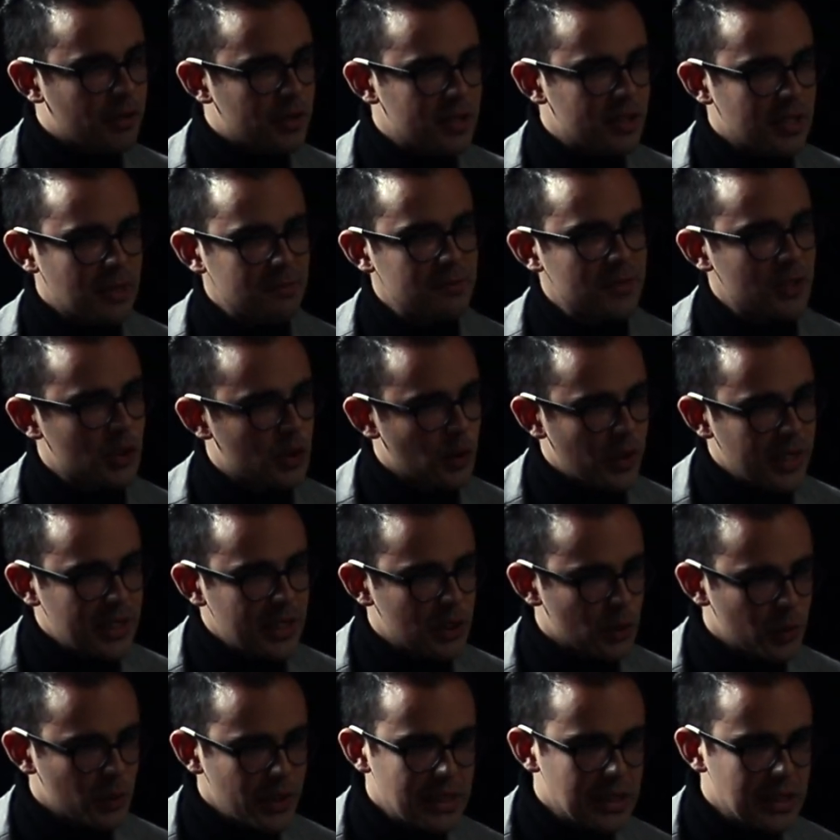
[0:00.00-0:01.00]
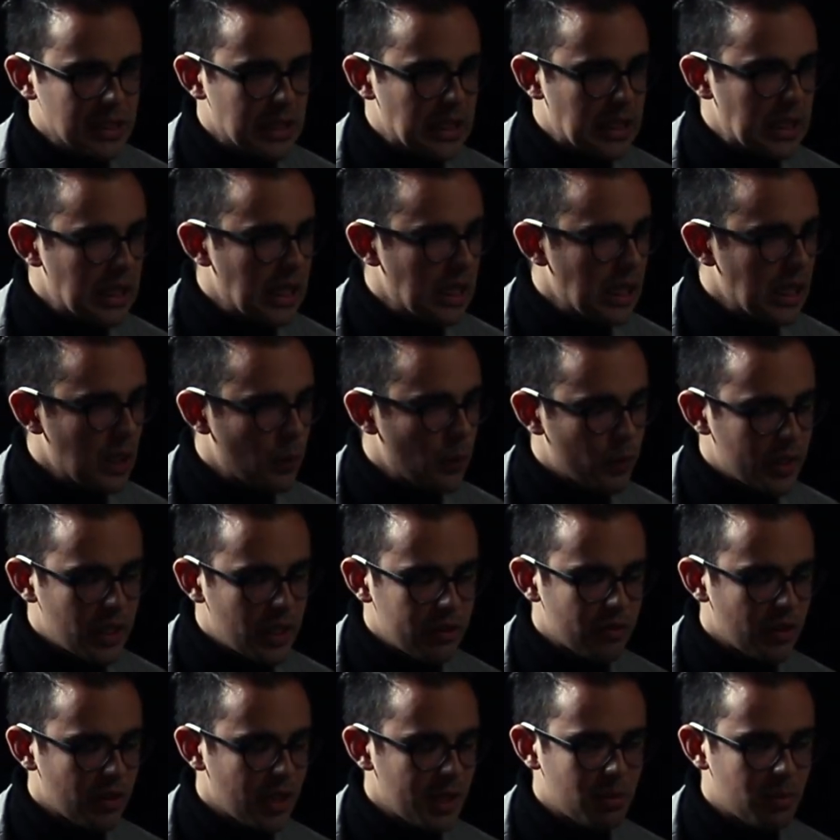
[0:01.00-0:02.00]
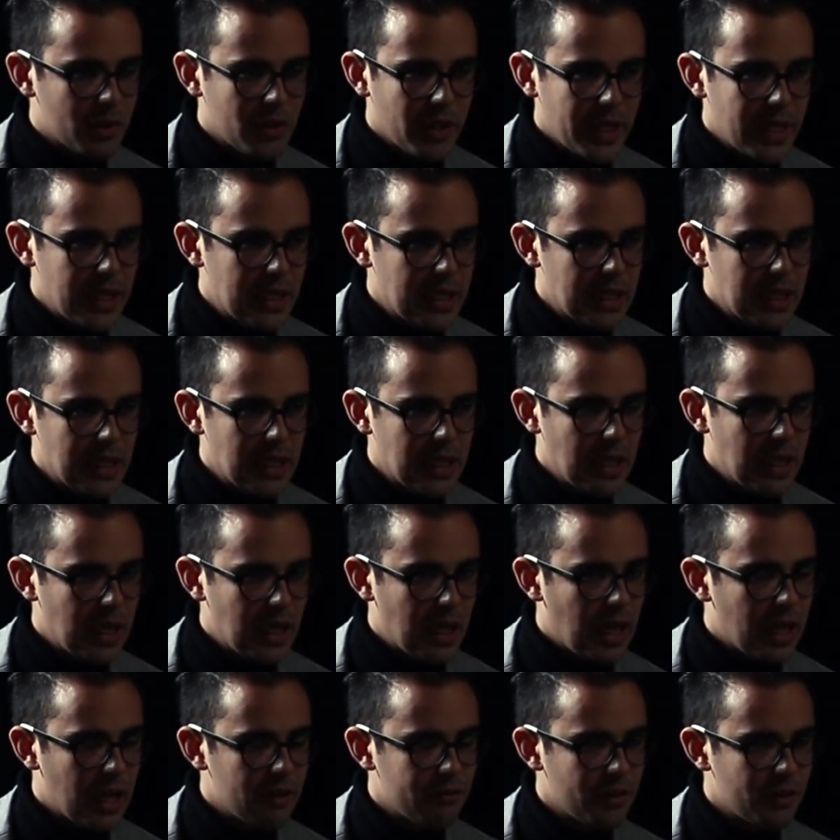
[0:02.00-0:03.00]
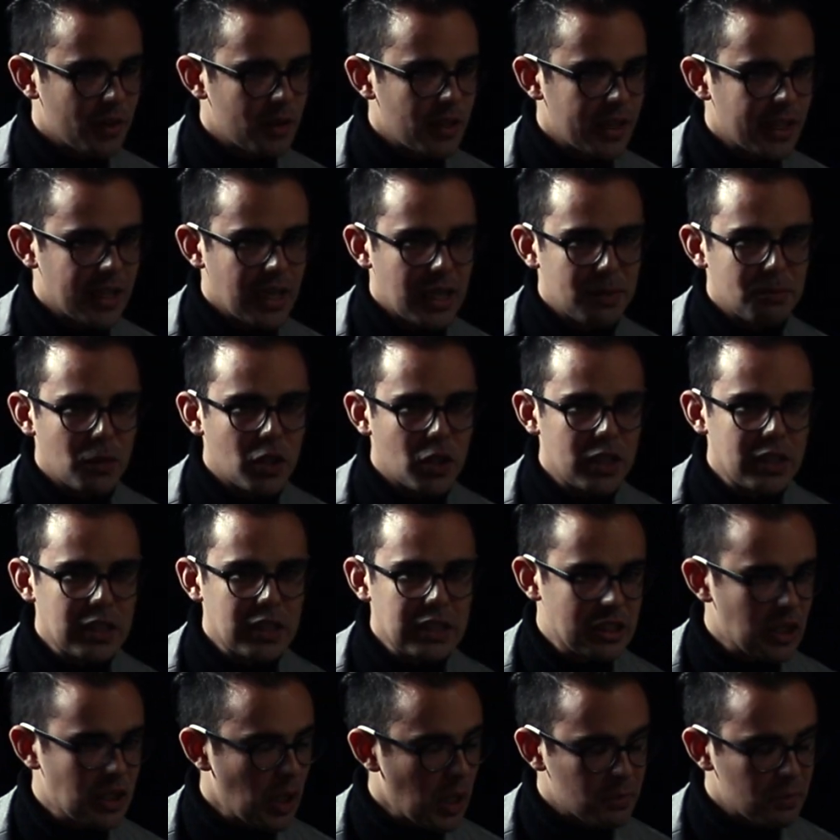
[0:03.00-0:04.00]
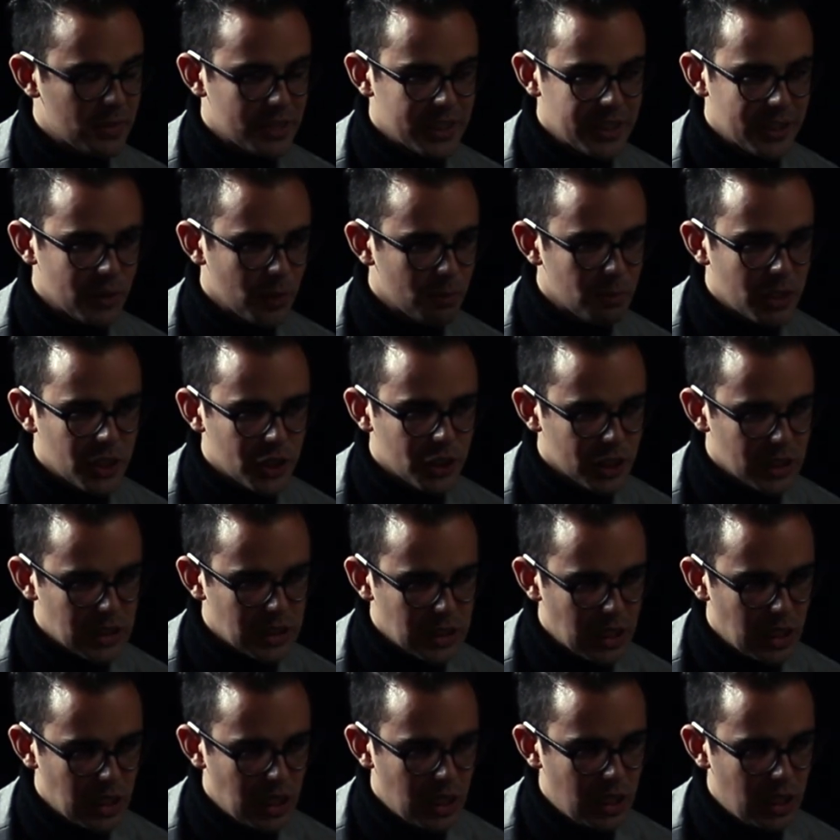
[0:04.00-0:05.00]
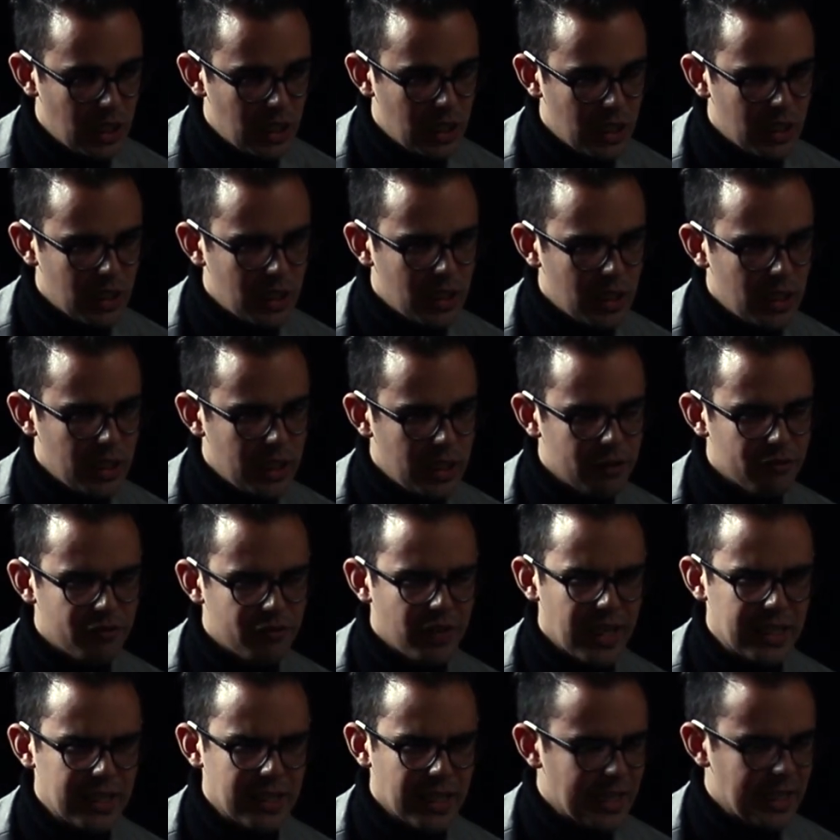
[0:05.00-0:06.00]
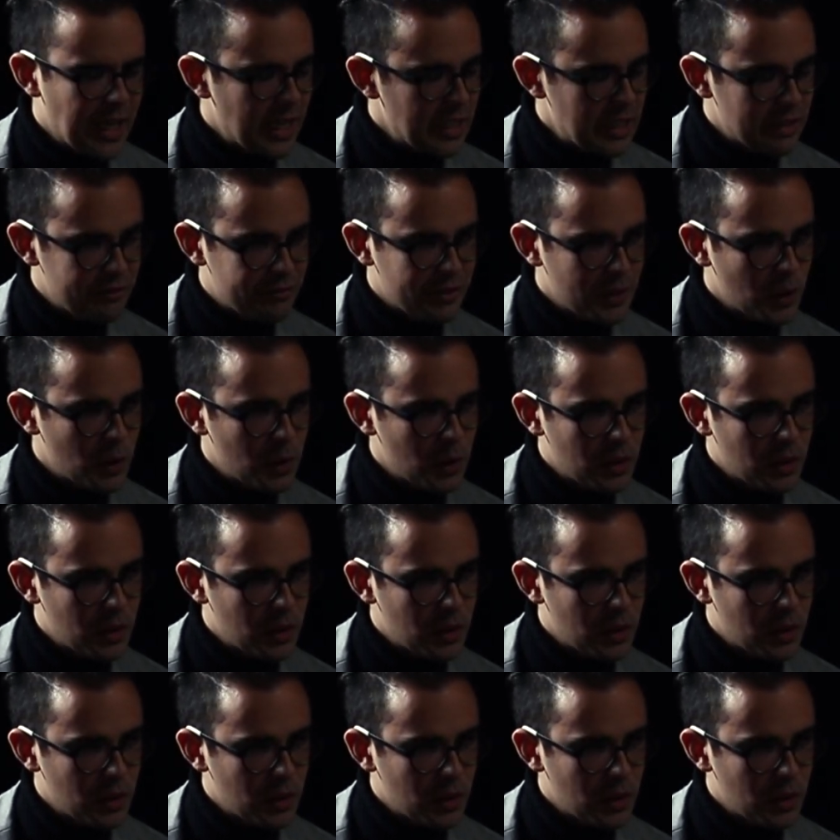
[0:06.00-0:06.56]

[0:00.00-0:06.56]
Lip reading: some strange reason, whenever I play it, I feel like I'm on a top secret mission. In fact, I kind of feel